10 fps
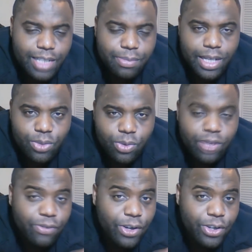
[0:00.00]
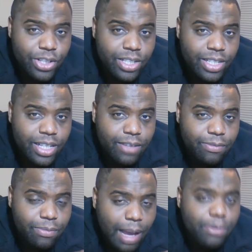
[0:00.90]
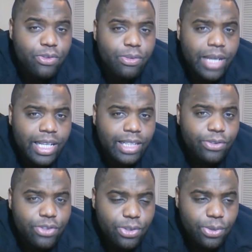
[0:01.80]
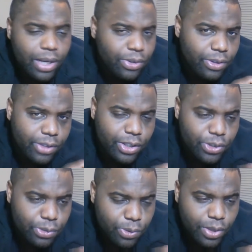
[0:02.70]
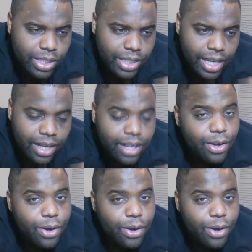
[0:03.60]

Xbox One versions of maps from Halo 2. I don't know if they're going to do more than that